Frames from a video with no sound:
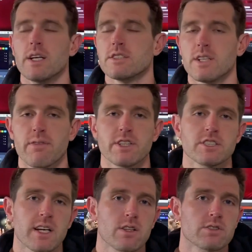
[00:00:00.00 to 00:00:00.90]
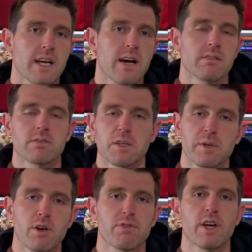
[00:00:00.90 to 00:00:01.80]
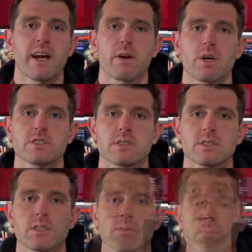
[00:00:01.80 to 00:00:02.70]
So definitely check those out. Let me know if you got any questions.